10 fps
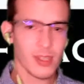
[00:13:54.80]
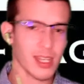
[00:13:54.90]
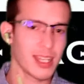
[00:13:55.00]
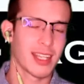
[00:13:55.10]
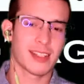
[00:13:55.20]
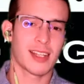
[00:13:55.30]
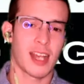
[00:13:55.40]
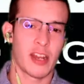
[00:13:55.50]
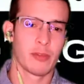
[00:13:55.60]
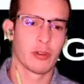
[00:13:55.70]
against
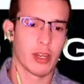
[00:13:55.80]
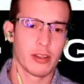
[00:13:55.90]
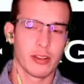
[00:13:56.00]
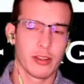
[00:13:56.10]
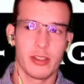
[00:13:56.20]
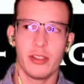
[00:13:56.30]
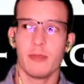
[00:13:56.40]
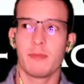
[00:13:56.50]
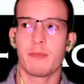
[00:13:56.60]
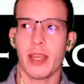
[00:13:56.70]
Conor McGregor,
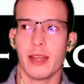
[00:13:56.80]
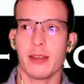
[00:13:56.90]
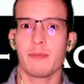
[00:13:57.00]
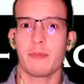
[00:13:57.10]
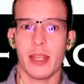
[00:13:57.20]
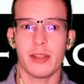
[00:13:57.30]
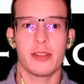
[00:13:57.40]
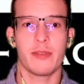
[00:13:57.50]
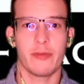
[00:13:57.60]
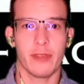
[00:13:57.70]
you better bet
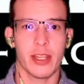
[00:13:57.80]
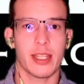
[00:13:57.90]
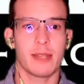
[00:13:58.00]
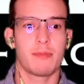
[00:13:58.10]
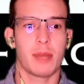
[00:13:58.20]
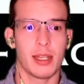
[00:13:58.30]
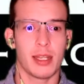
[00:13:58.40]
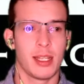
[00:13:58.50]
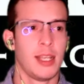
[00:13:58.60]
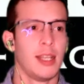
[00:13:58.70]
your freaking butt
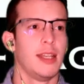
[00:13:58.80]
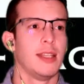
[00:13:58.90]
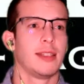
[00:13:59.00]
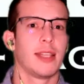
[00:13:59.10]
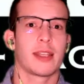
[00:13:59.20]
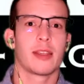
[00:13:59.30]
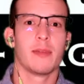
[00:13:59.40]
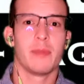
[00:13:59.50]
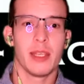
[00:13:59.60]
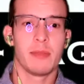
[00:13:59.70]
that
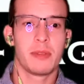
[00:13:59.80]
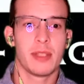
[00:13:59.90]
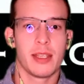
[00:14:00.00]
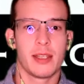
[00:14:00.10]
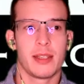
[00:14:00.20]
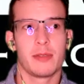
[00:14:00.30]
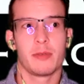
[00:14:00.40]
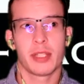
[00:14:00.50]
Khabib would